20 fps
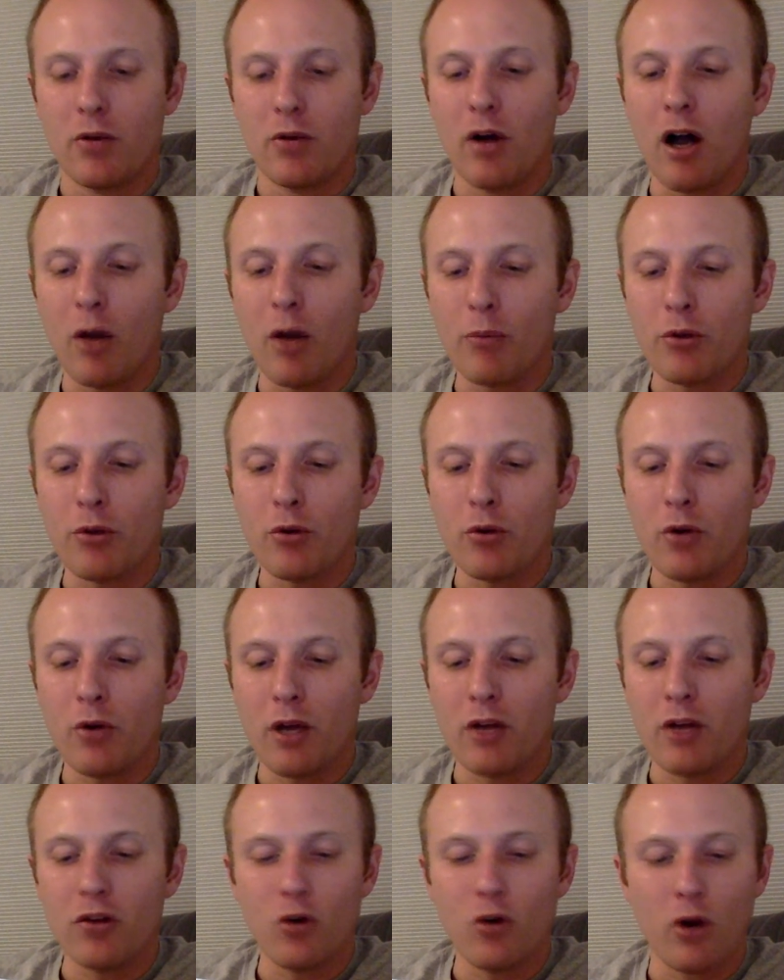It will help
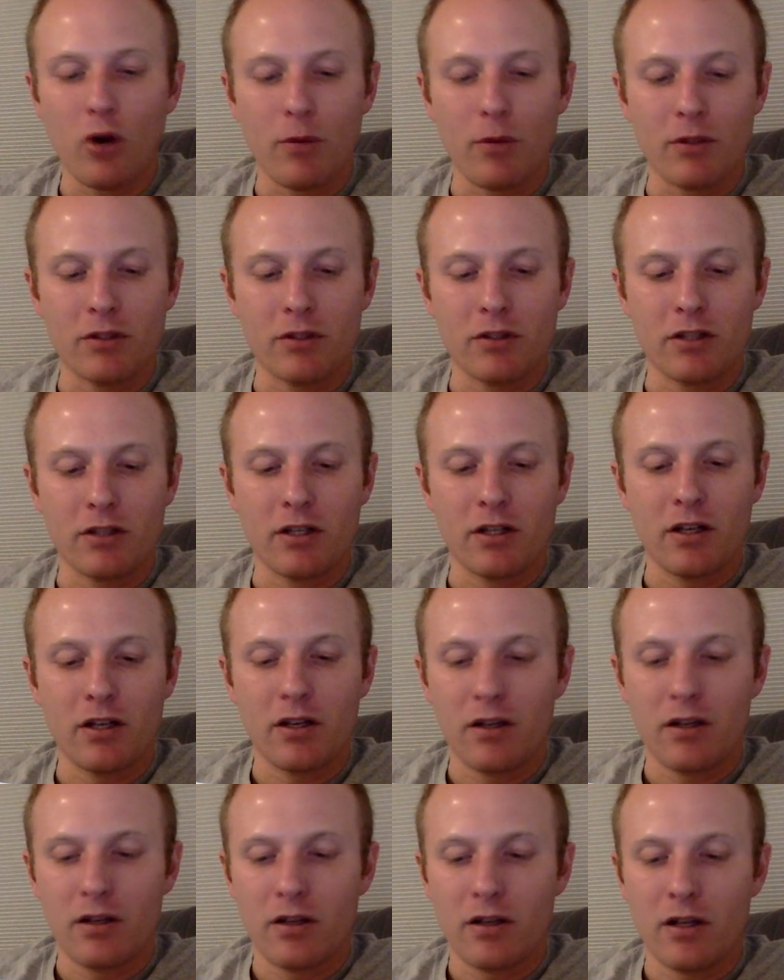you
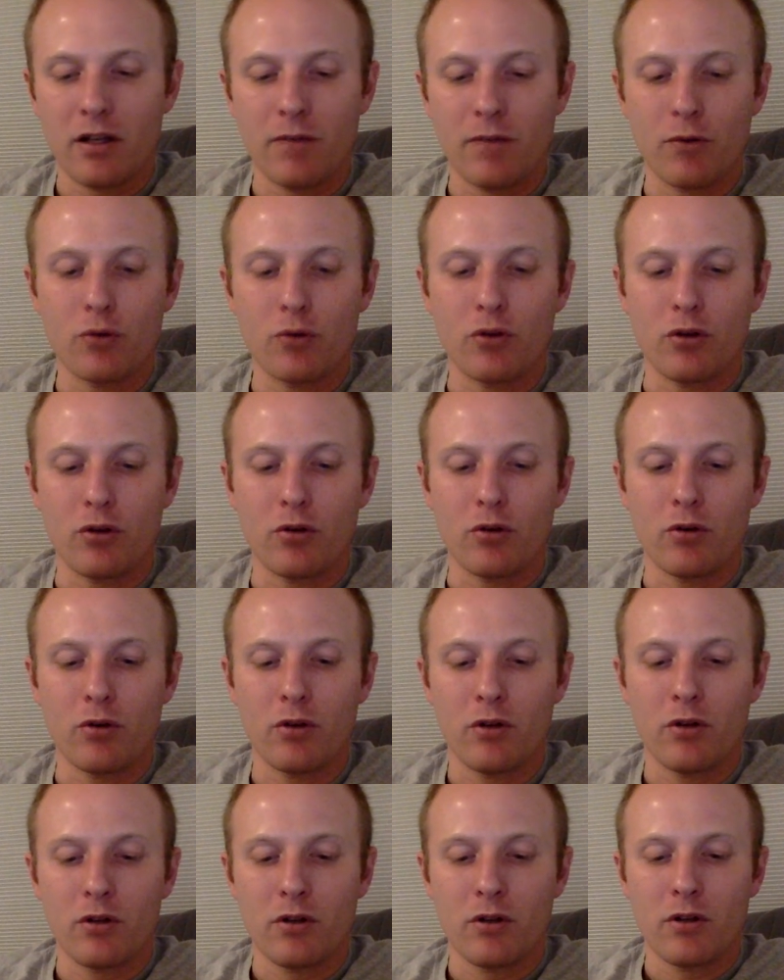enormously if you
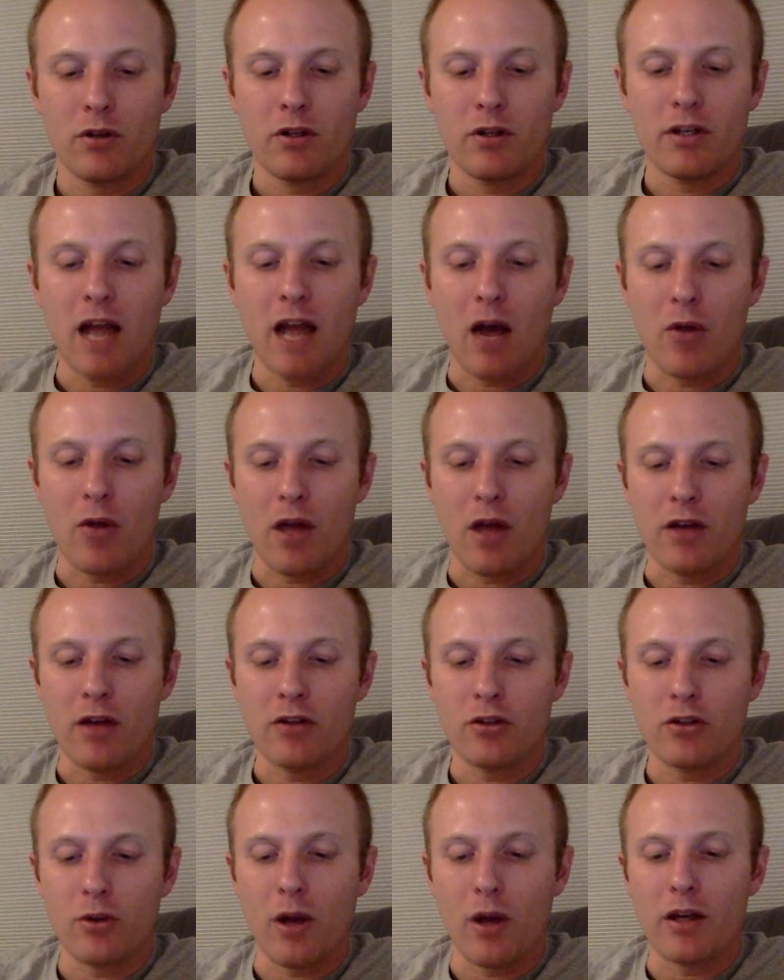do. Now
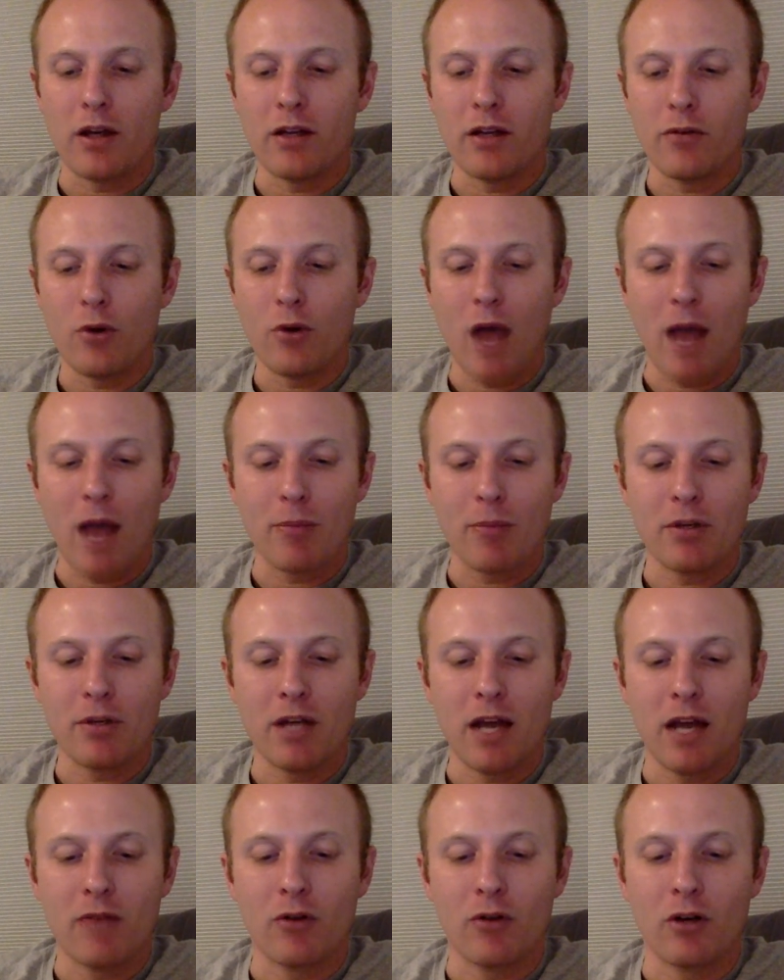then, do any of you
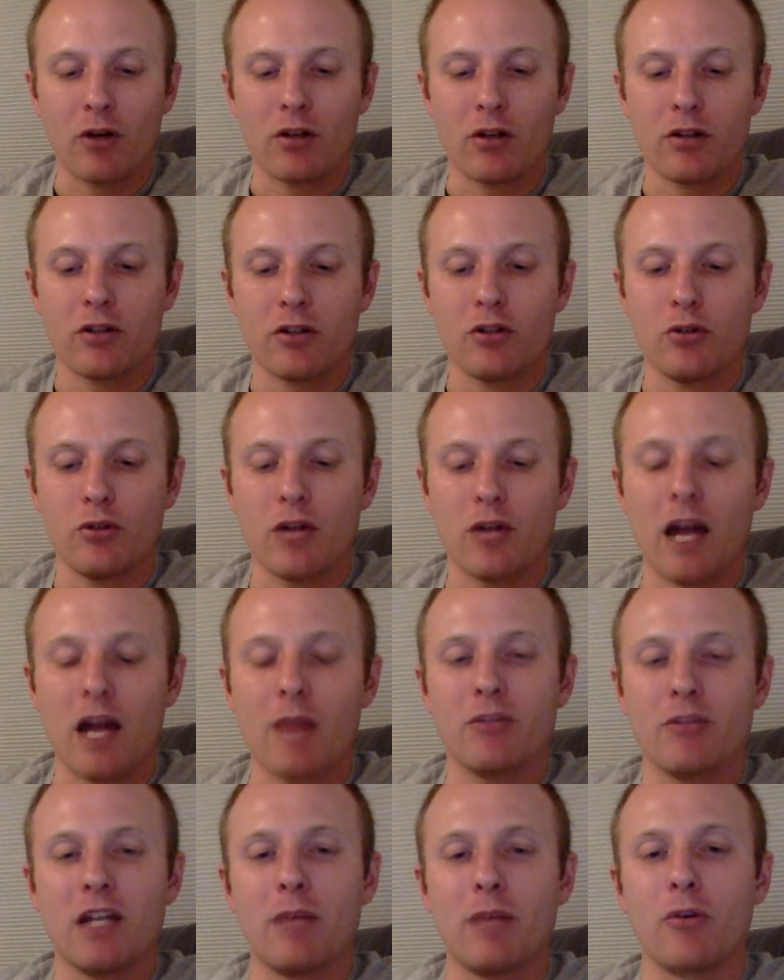happen to have learnt the two
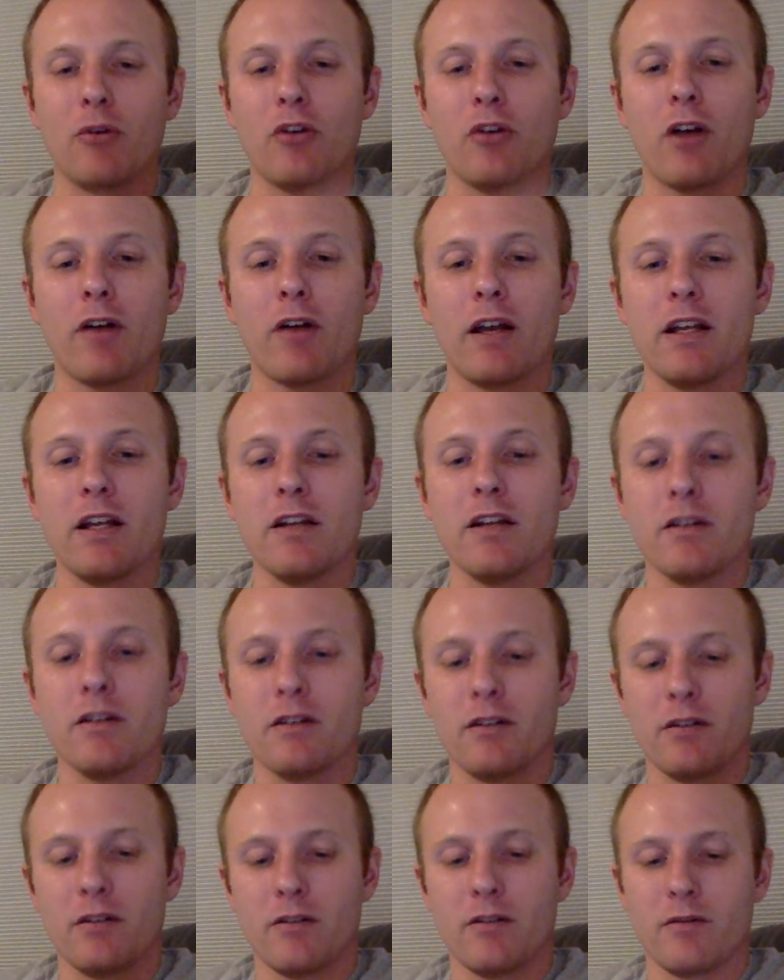times tables
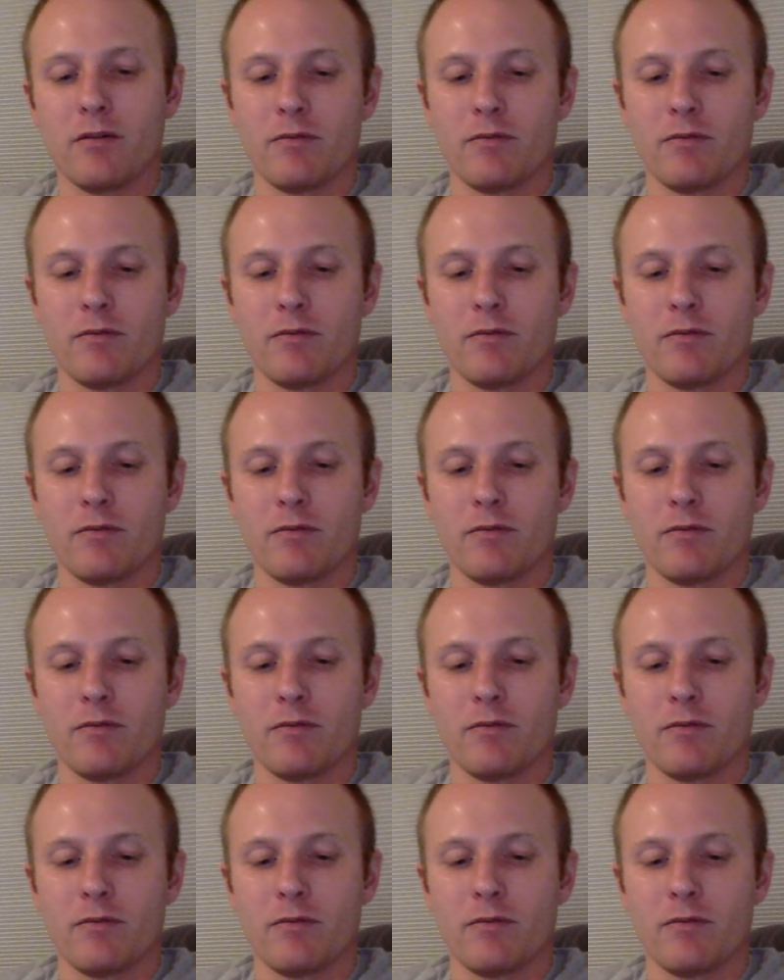already?